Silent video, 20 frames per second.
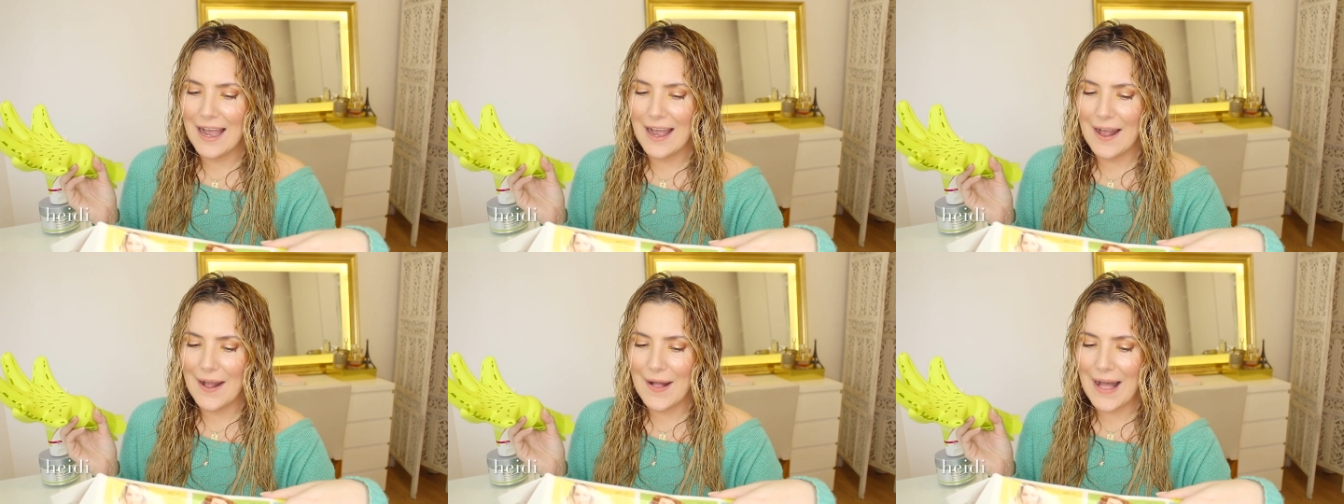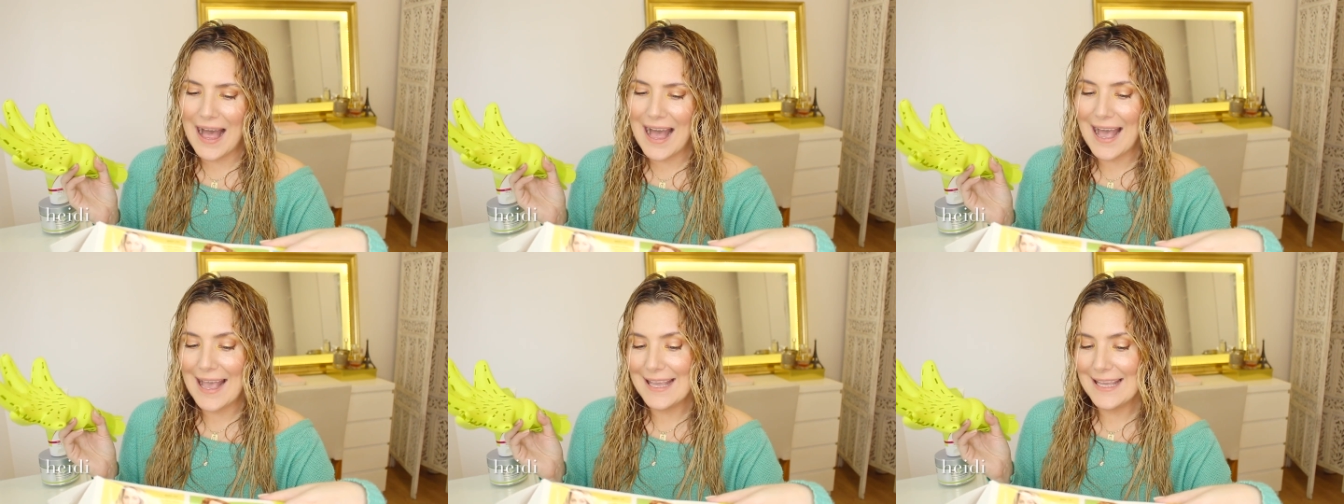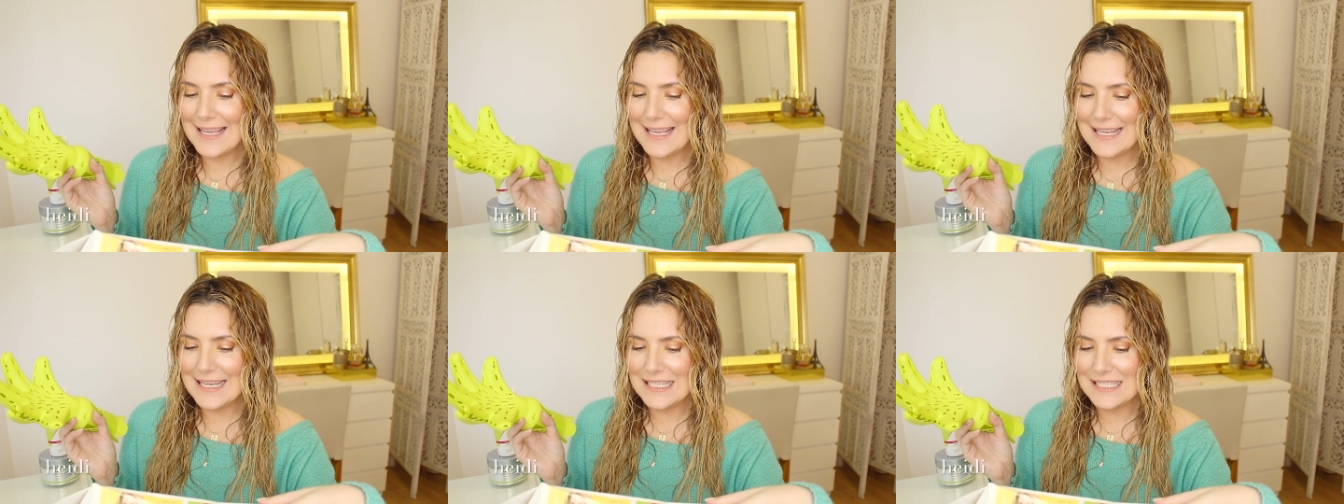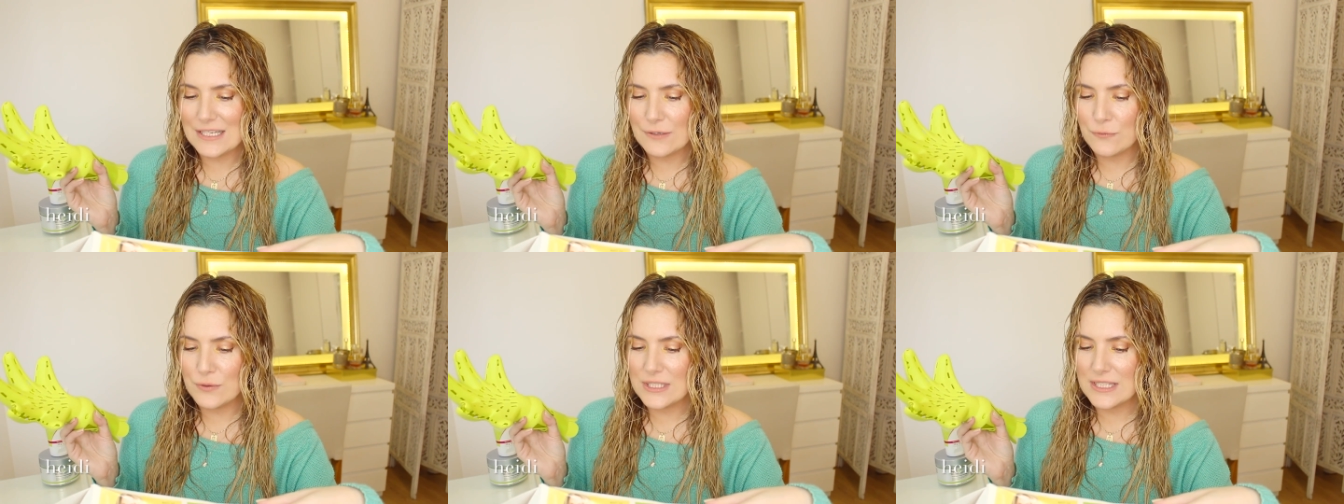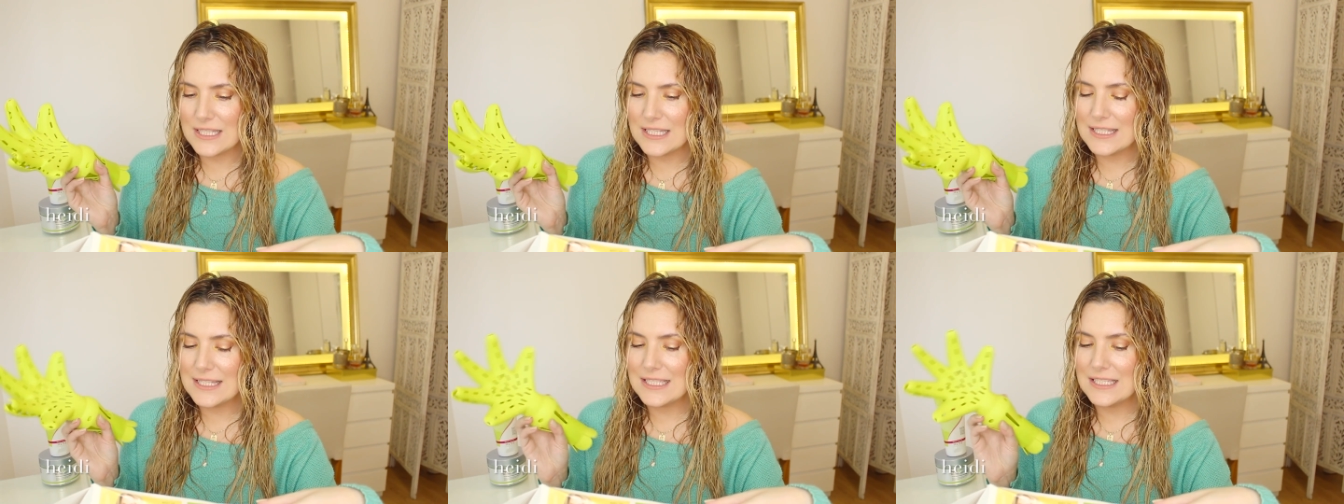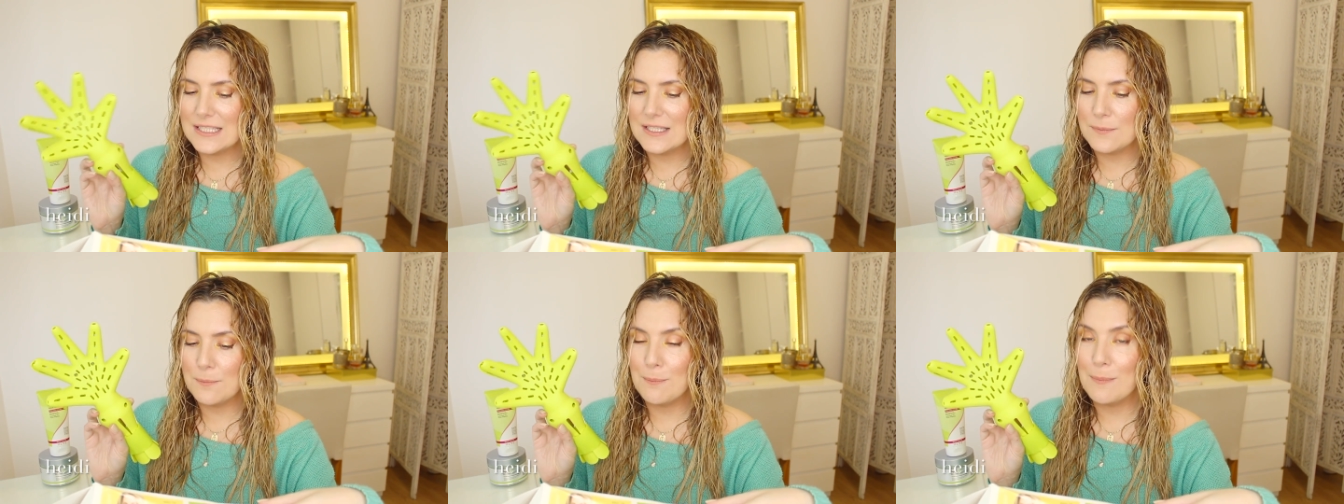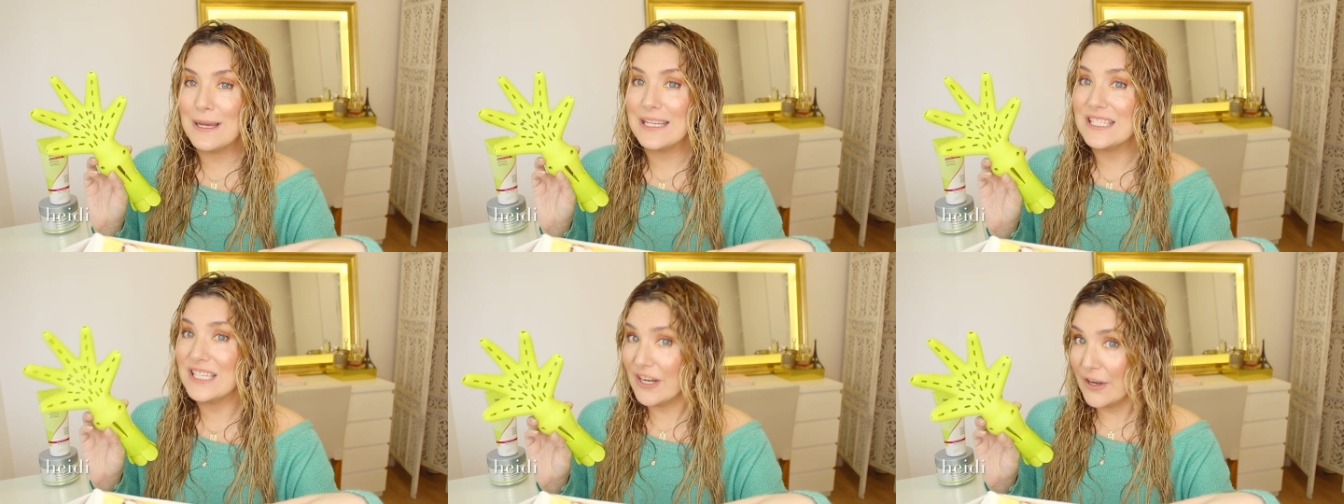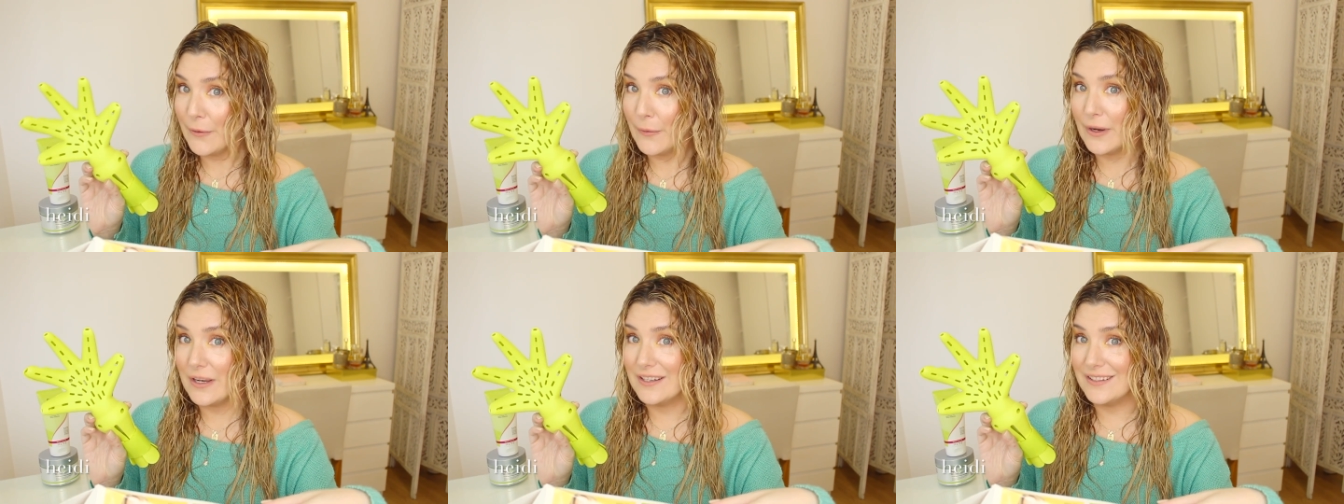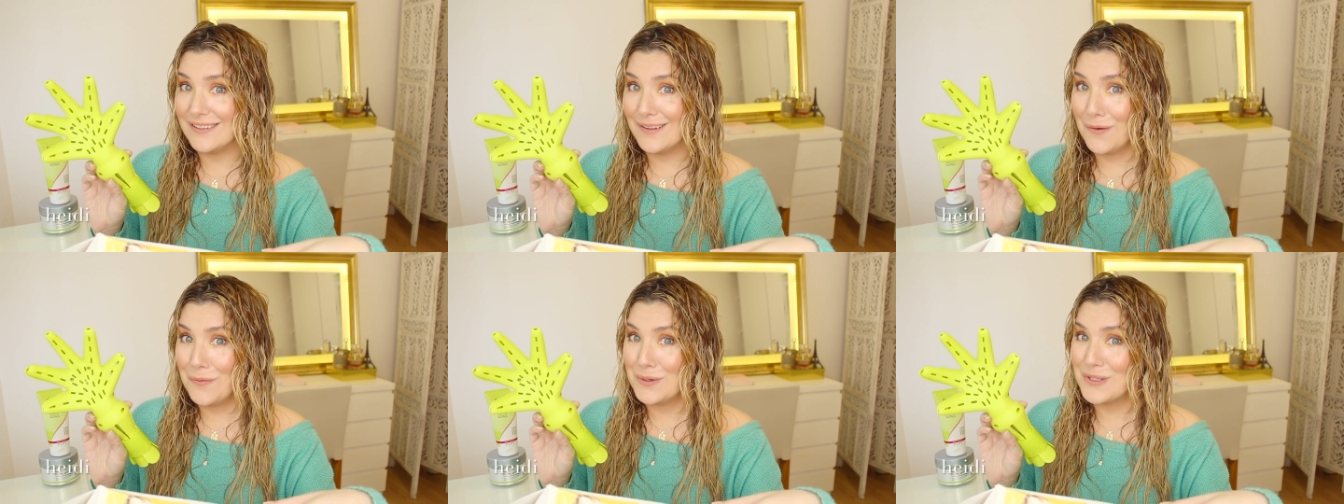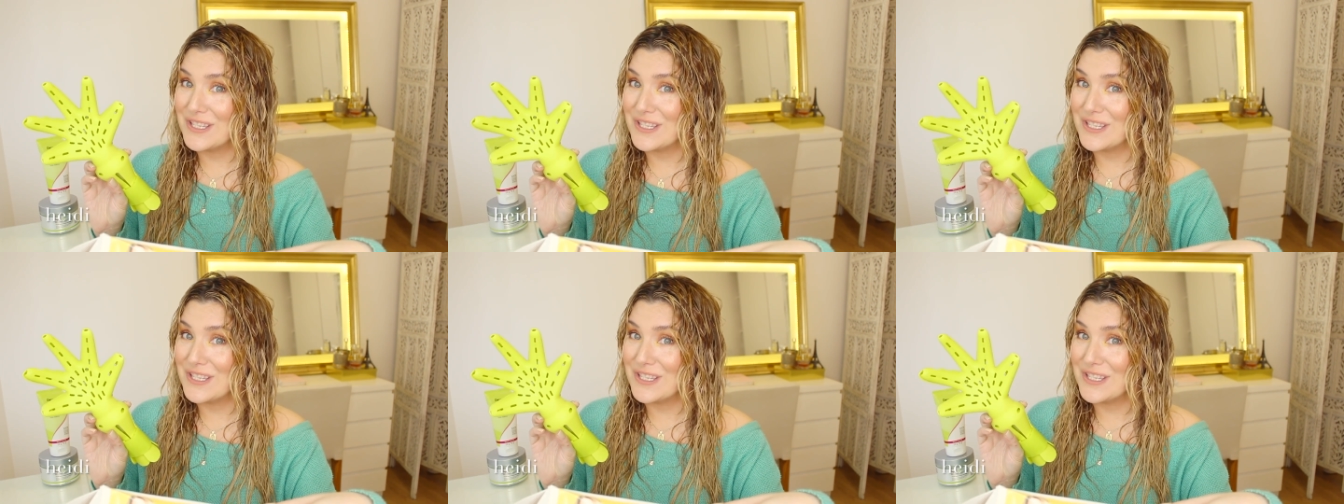A high heat resistant material,